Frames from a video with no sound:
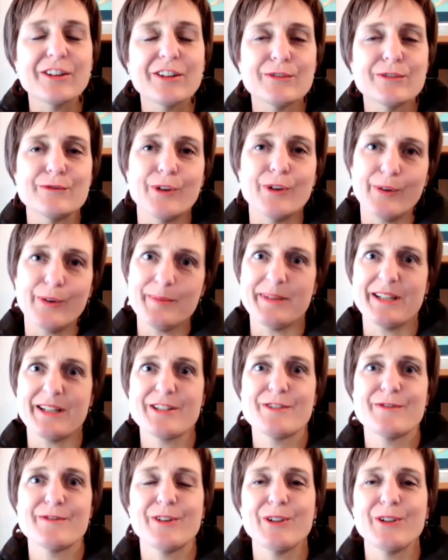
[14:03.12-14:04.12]
you very
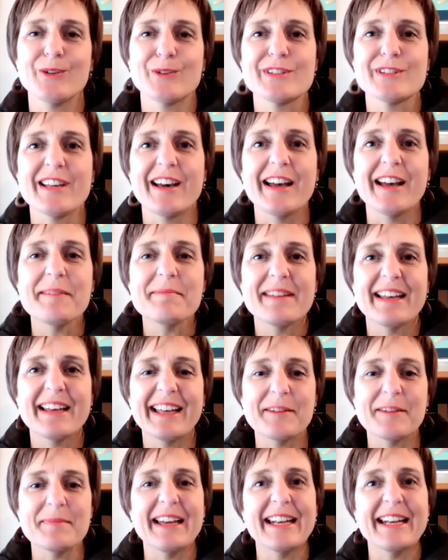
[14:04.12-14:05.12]
much for your time.
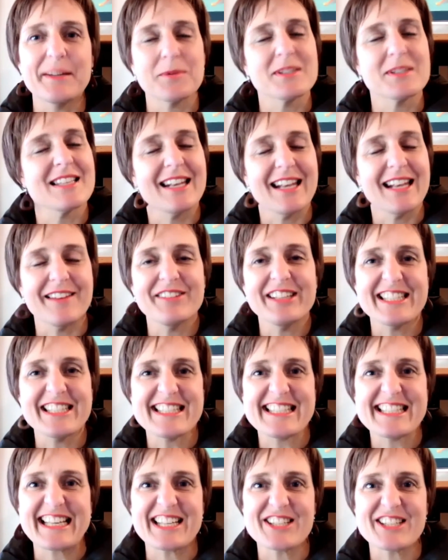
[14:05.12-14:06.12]
And it was a lovely
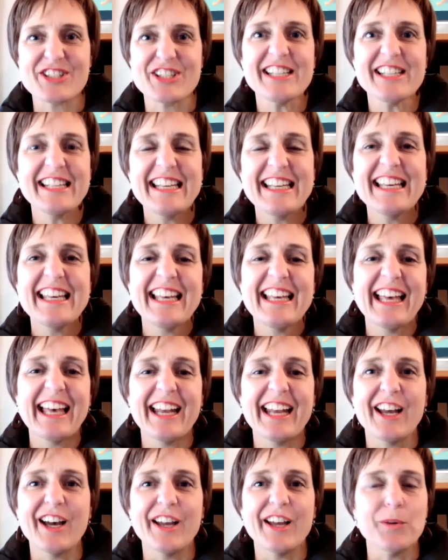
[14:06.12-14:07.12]
discussion.
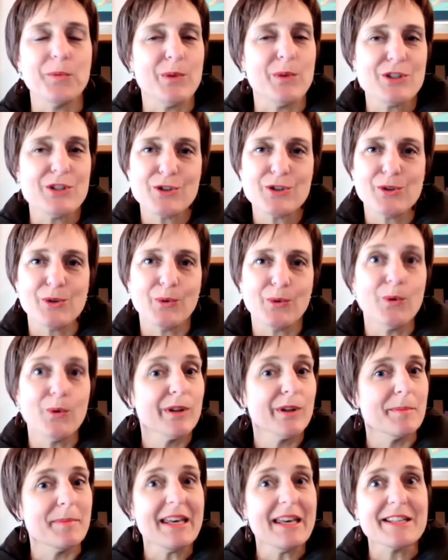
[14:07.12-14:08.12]
And I wish you
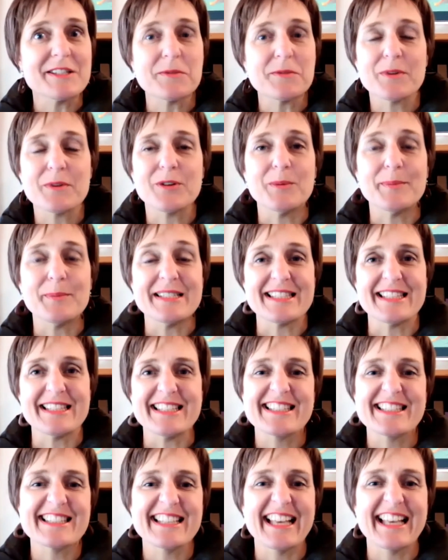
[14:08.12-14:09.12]
all the best with your
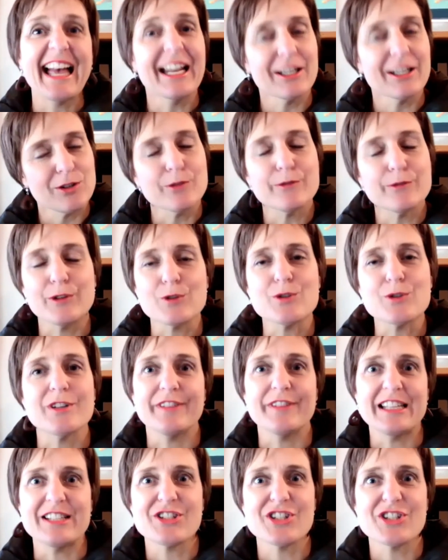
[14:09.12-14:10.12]
business and your future
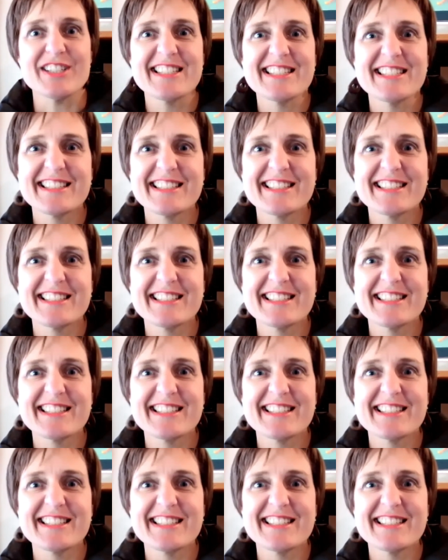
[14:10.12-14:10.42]
ventures.